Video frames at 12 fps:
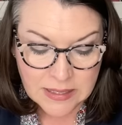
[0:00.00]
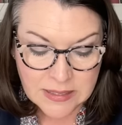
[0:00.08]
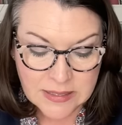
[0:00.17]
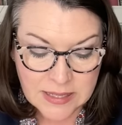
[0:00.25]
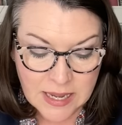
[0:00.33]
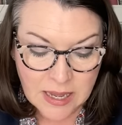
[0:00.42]

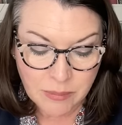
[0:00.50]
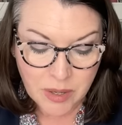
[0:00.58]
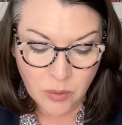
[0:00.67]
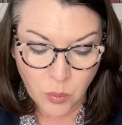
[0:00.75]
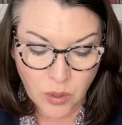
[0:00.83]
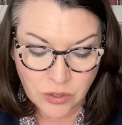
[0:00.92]
Deb
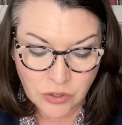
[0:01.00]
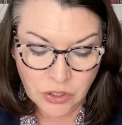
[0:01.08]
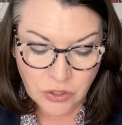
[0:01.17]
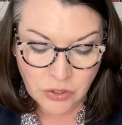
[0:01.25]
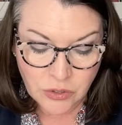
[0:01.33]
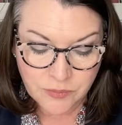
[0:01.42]

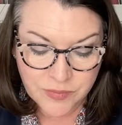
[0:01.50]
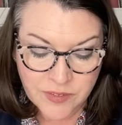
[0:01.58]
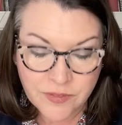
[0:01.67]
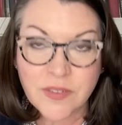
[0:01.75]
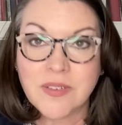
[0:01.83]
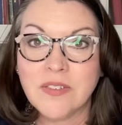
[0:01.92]
Wilner,
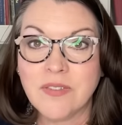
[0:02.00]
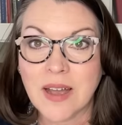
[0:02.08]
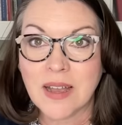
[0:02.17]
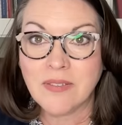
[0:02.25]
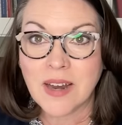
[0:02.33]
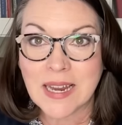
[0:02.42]

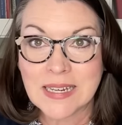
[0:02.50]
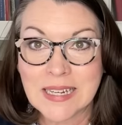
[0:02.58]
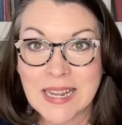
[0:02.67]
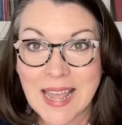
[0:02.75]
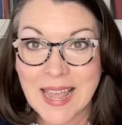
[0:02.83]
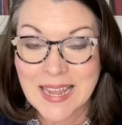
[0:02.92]
fifty-five
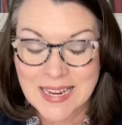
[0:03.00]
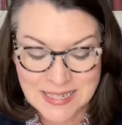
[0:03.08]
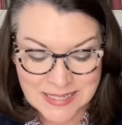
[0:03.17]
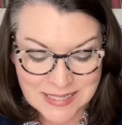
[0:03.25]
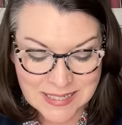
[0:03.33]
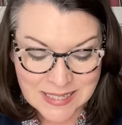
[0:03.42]

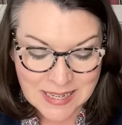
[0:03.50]
ninety-eight.